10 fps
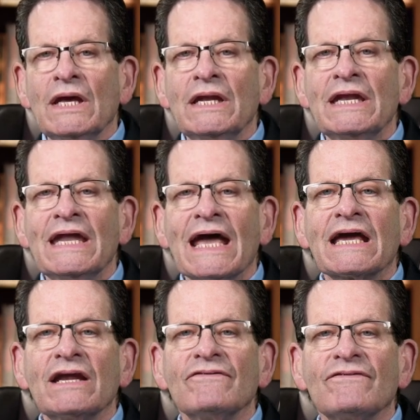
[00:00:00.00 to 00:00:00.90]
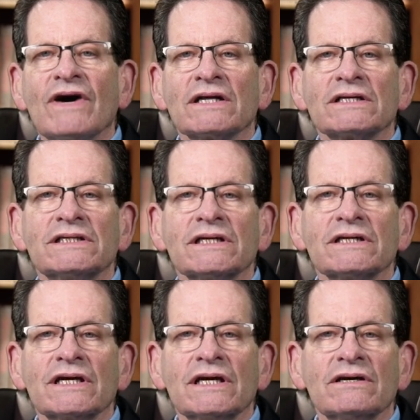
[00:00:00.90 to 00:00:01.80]
negative
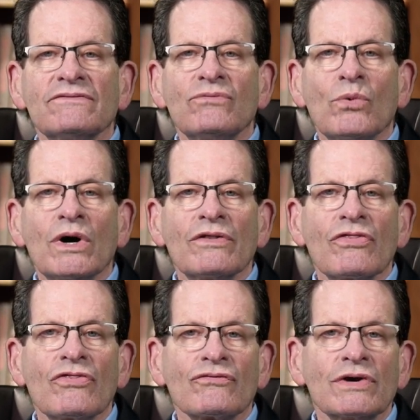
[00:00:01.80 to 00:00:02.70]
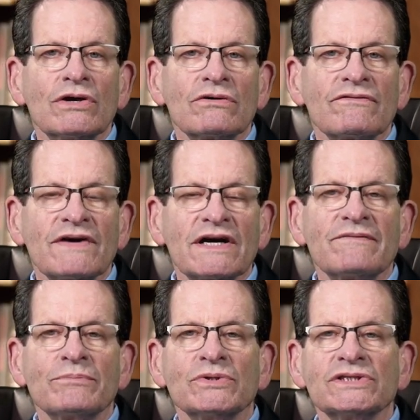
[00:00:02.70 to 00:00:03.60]
volatility of 1%, 3%, or
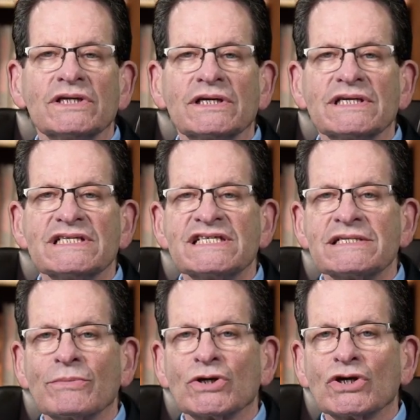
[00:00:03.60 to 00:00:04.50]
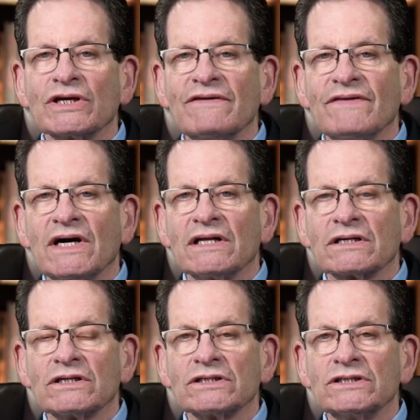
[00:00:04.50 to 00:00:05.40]
5% is similarly
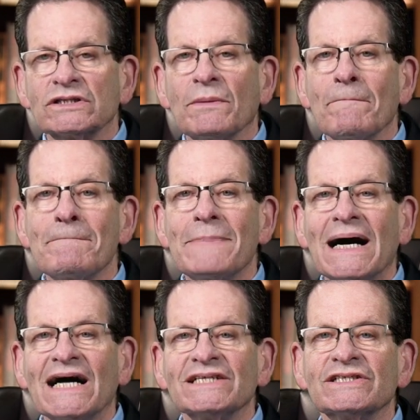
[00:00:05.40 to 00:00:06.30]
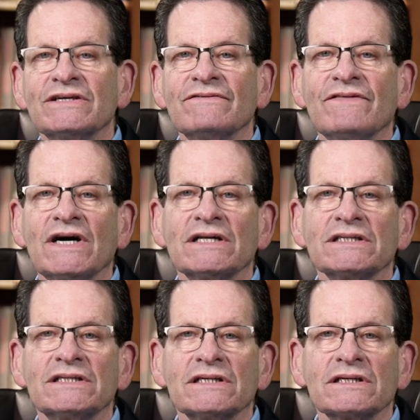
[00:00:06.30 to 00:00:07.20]
volatile to positive
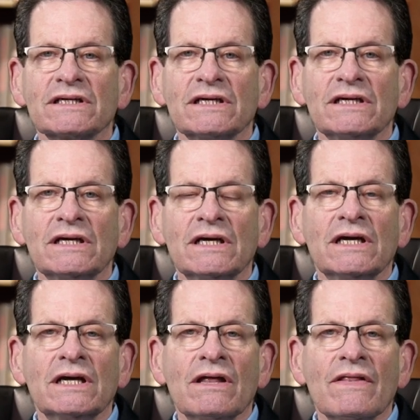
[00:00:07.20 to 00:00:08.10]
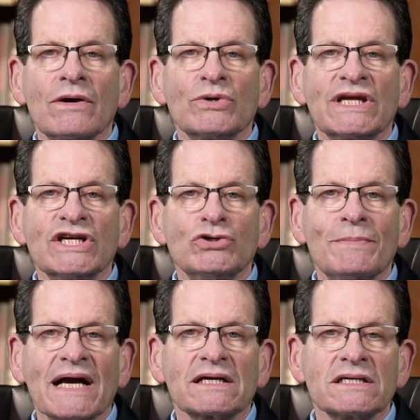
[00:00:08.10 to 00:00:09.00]
volatility that would get you
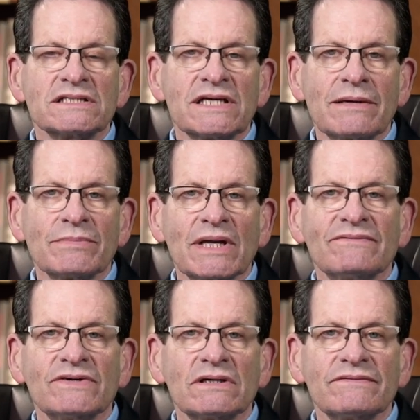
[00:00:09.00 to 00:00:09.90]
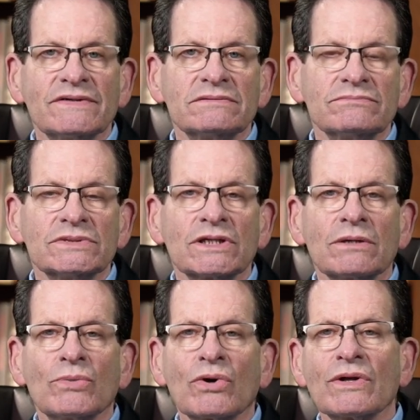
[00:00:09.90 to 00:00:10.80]
back to the same level of a little
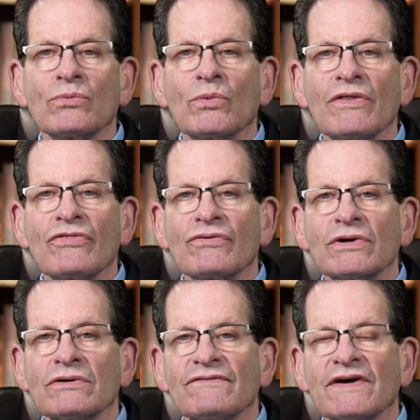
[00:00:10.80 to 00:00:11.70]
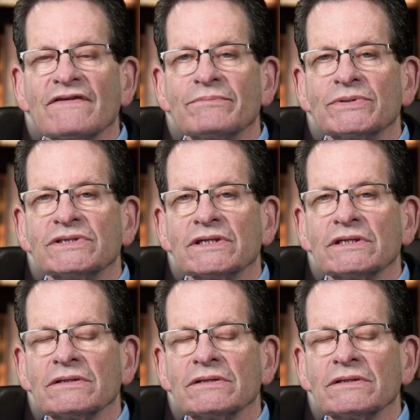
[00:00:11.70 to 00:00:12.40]
more than 1%, 3%, or 5%.